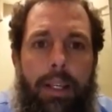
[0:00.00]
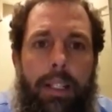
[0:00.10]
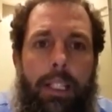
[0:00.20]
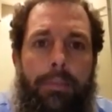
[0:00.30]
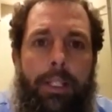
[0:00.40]

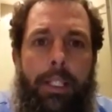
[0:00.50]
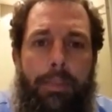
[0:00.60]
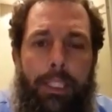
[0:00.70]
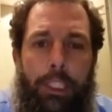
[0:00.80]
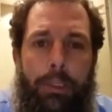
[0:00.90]

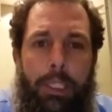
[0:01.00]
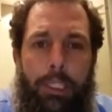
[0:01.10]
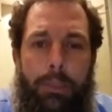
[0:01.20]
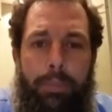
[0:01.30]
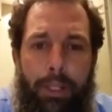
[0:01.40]
commits
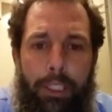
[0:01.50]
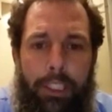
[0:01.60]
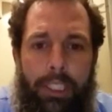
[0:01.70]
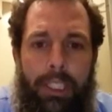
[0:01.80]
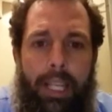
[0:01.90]

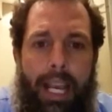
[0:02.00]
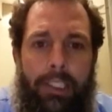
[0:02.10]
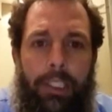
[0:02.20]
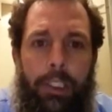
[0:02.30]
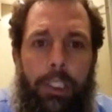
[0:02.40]
conspiracy
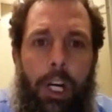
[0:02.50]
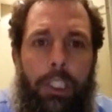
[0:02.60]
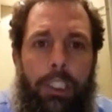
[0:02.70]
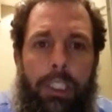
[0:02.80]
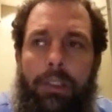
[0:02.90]
as they're
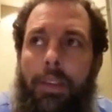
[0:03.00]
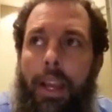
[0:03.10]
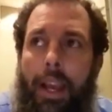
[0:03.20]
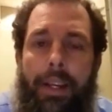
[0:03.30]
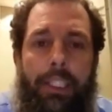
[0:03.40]
charging,
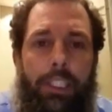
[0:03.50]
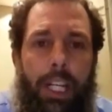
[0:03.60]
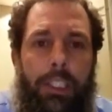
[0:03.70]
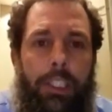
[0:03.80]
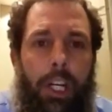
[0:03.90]
and these
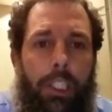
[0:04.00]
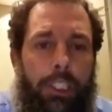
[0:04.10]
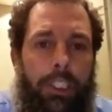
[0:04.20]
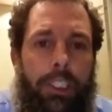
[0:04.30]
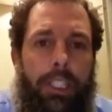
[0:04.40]
gun
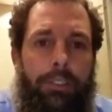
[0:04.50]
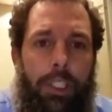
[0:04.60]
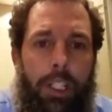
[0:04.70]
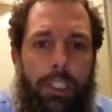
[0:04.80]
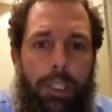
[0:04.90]
charges that they've
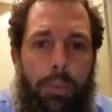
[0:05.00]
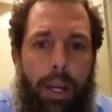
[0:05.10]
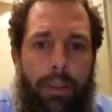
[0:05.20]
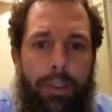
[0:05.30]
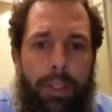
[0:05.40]
charged him
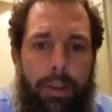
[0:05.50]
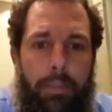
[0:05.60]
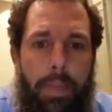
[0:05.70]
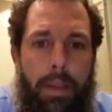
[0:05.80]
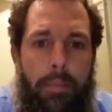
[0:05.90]
with.
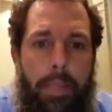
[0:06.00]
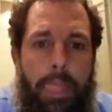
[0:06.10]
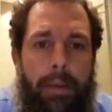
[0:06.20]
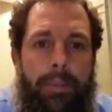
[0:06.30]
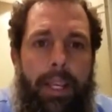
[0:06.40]

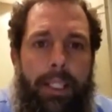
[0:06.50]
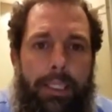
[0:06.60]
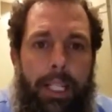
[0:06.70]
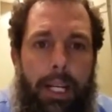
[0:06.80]
It